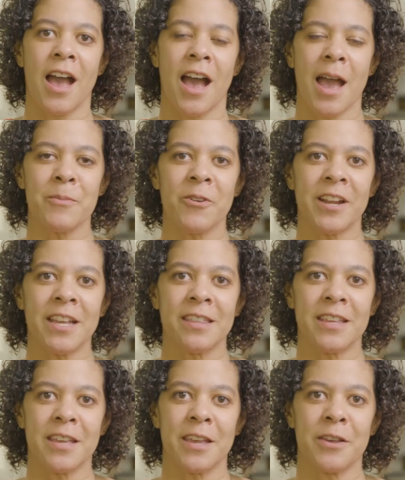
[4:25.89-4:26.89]
I'm already
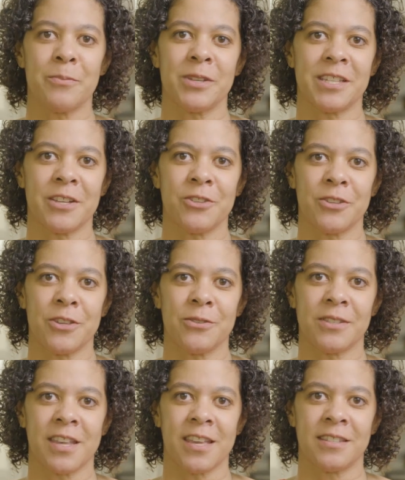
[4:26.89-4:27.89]
thinking of potential
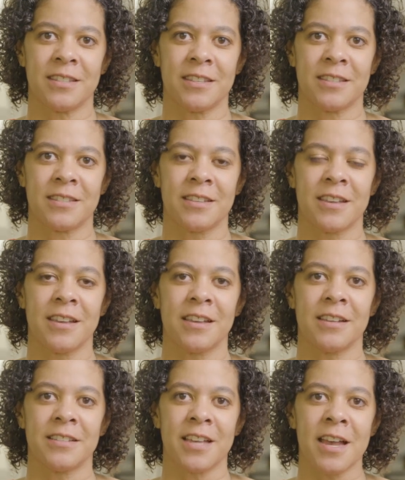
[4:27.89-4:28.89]
use cases.
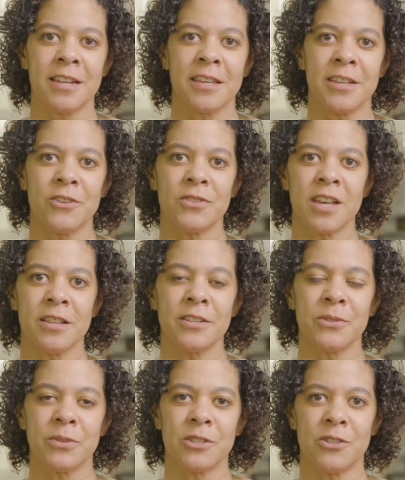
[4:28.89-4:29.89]
Todd, can you tell
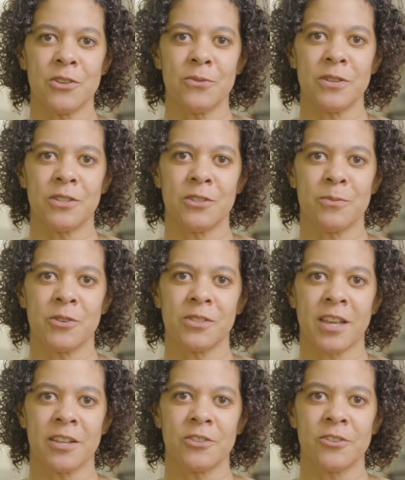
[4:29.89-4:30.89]
us what's new with SUMO
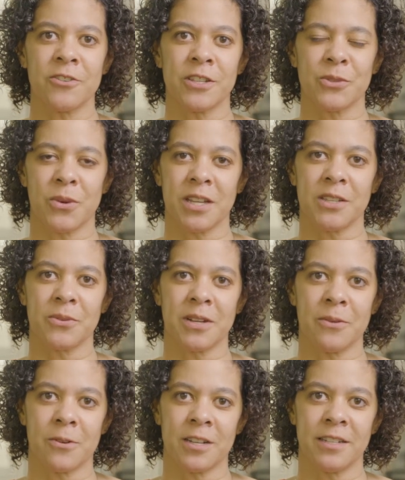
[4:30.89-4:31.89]
Scheduler in
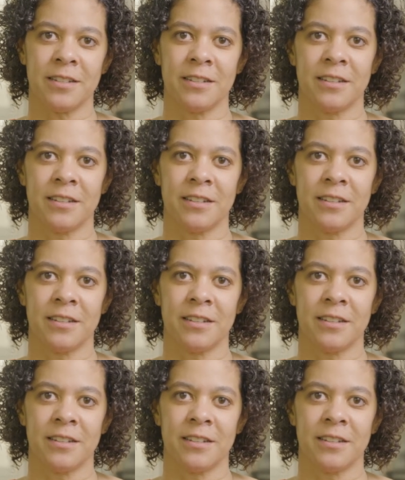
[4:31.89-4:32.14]
2021?